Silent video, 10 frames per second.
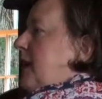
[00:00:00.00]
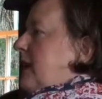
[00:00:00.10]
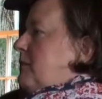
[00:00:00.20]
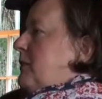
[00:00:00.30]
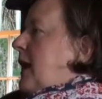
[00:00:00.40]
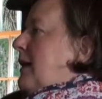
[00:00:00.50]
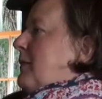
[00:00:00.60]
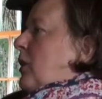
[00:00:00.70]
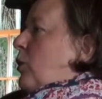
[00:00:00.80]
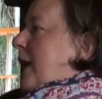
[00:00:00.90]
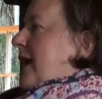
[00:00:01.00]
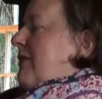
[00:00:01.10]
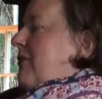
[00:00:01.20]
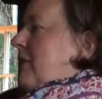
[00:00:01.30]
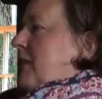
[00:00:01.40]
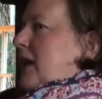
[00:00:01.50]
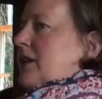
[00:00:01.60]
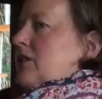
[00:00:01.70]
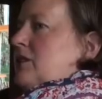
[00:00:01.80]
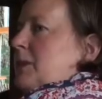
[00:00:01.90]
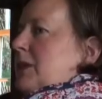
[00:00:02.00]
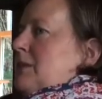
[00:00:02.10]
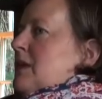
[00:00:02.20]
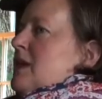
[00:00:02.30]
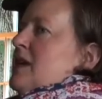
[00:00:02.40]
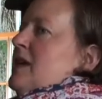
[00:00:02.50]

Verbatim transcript: and pop away from the endosperm.